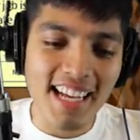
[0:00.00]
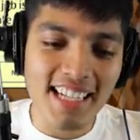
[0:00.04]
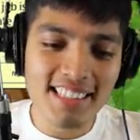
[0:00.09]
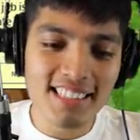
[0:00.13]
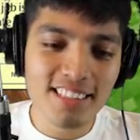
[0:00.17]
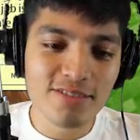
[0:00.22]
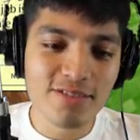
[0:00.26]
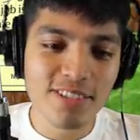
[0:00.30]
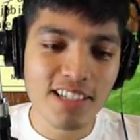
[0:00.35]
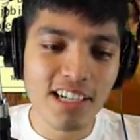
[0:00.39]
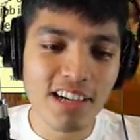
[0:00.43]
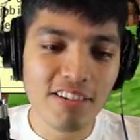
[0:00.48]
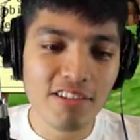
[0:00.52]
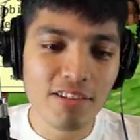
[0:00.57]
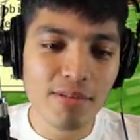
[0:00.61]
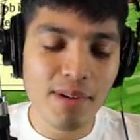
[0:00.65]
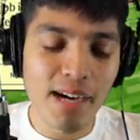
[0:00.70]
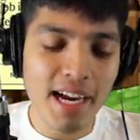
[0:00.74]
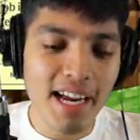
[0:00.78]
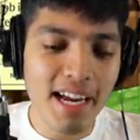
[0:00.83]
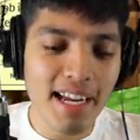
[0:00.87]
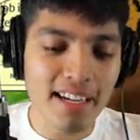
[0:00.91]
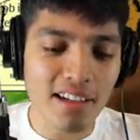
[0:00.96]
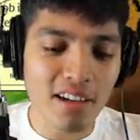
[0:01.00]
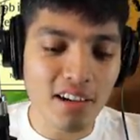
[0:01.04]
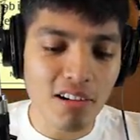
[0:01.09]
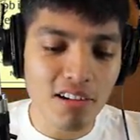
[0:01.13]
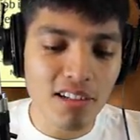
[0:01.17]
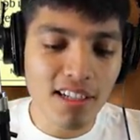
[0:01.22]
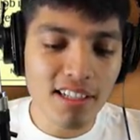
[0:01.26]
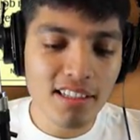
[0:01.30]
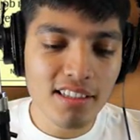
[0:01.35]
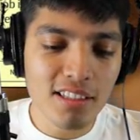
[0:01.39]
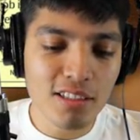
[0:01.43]
that just went over my head. Oh,
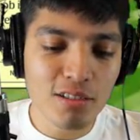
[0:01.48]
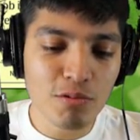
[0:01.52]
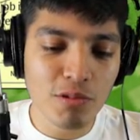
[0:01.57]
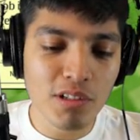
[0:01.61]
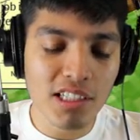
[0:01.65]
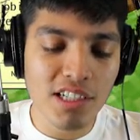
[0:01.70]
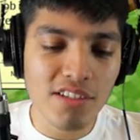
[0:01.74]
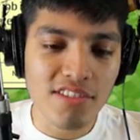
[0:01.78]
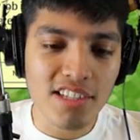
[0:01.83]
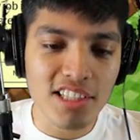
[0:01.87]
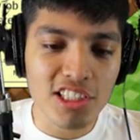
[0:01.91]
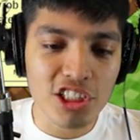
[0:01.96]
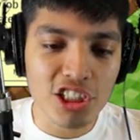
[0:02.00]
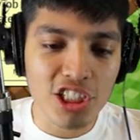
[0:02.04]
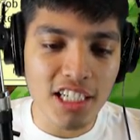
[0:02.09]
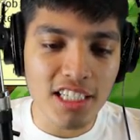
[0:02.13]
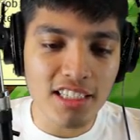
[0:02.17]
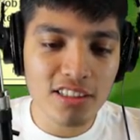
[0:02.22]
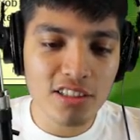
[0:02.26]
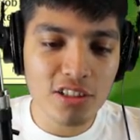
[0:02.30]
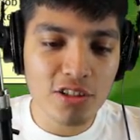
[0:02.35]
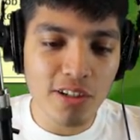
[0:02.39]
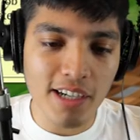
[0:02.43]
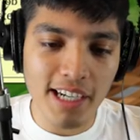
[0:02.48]
like there's one of these cheese